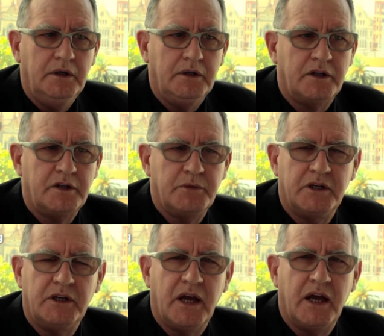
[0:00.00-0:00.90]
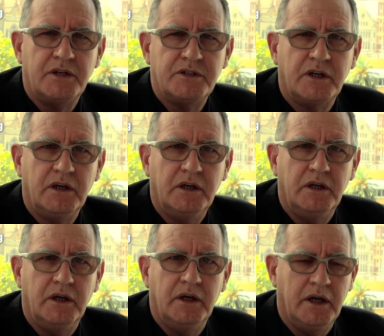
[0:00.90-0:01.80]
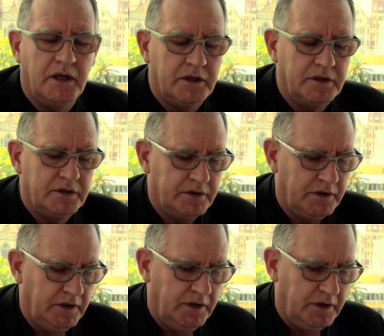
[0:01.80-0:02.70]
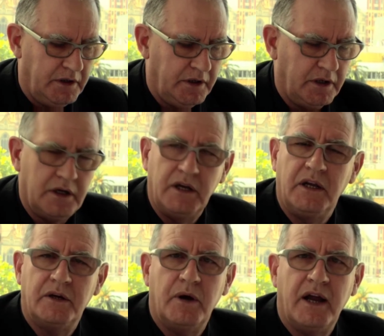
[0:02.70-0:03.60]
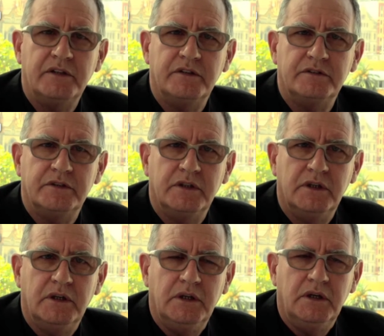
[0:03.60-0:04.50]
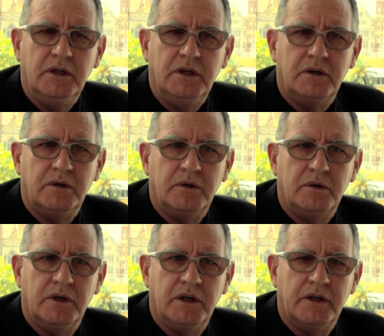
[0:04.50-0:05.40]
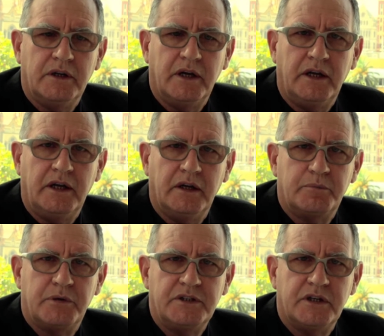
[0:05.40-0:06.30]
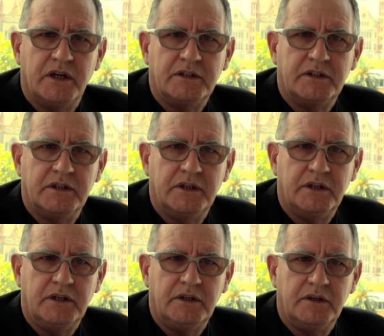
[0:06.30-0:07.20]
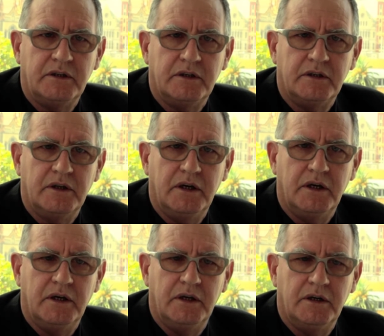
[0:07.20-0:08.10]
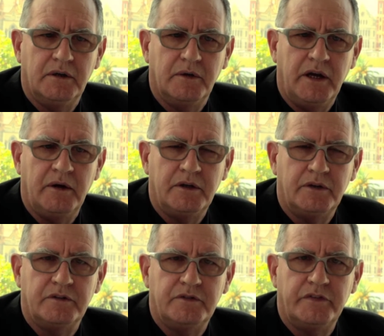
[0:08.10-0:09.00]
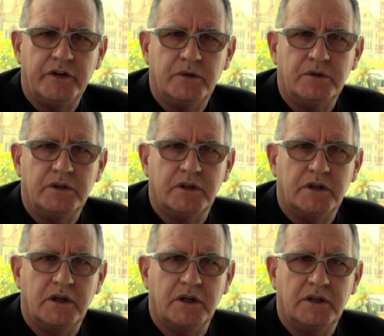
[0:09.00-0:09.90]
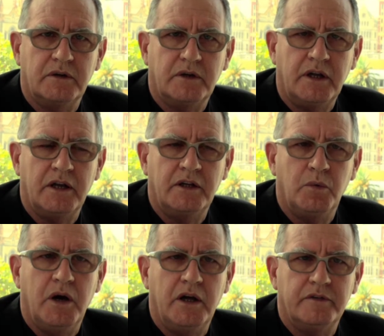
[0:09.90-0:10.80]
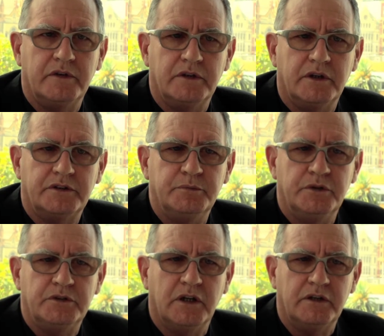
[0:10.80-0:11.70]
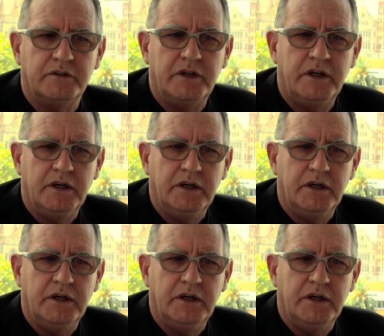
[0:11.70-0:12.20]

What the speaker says: nothing but engaging and interactive. They appreciate the areas of difficulty that can get in the way of a smooth delivery,